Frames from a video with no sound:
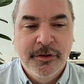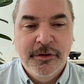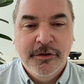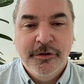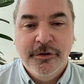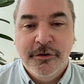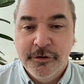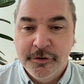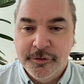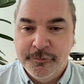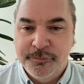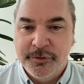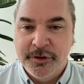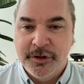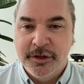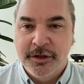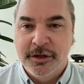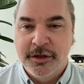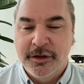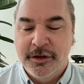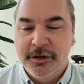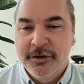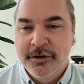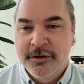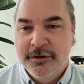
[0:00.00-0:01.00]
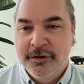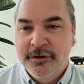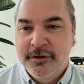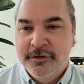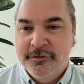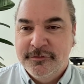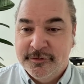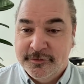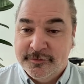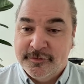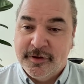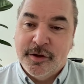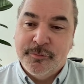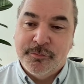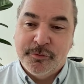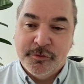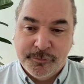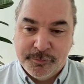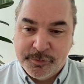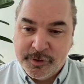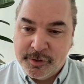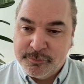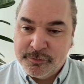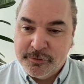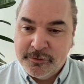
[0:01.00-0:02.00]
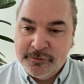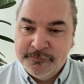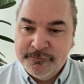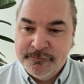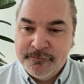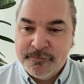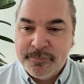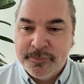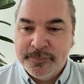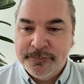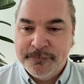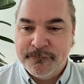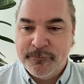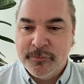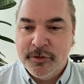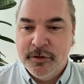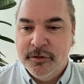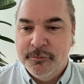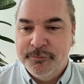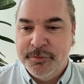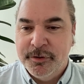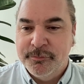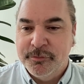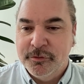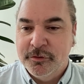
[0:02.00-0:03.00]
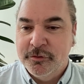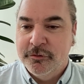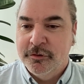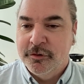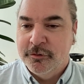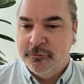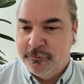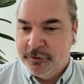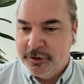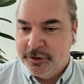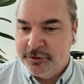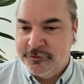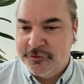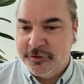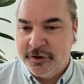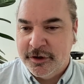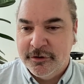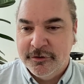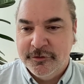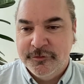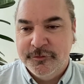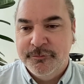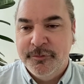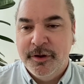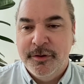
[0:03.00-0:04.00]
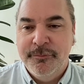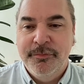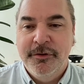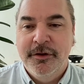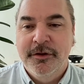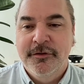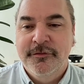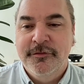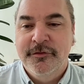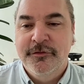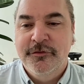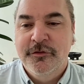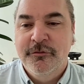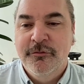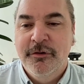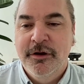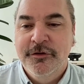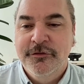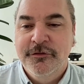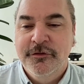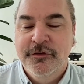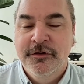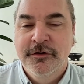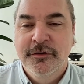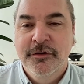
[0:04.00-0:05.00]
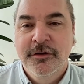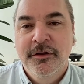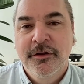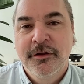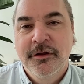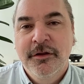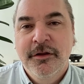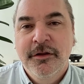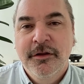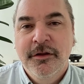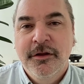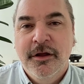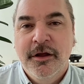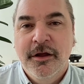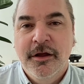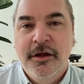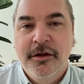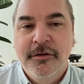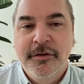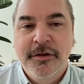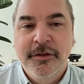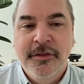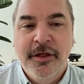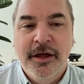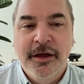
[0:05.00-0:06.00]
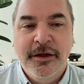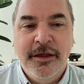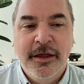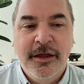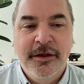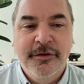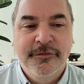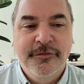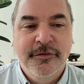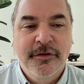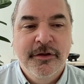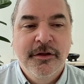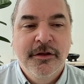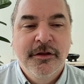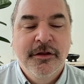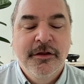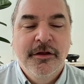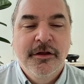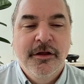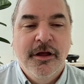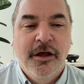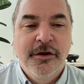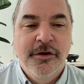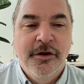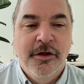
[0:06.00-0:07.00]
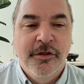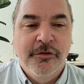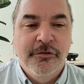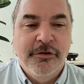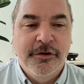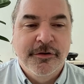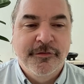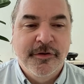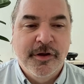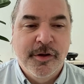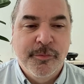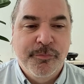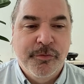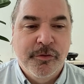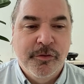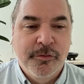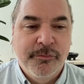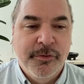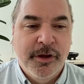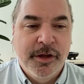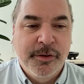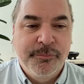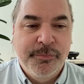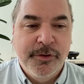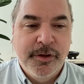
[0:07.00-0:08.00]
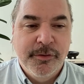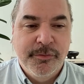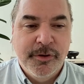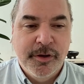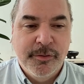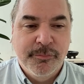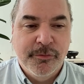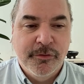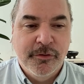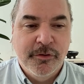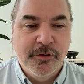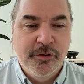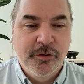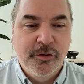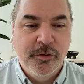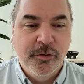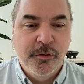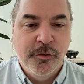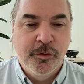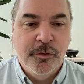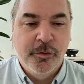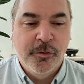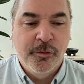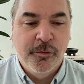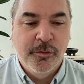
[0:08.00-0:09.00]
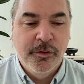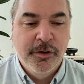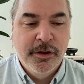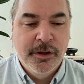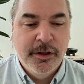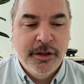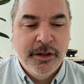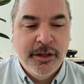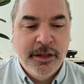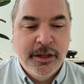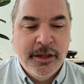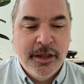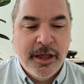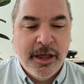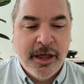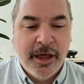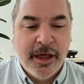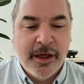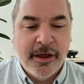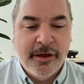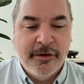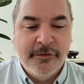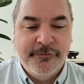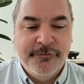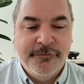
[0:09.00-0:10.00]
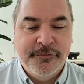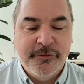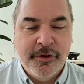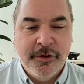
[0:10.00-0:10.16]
could be disabled people. People who are in wheelchairs might be a situation in that case. Another example might be people who have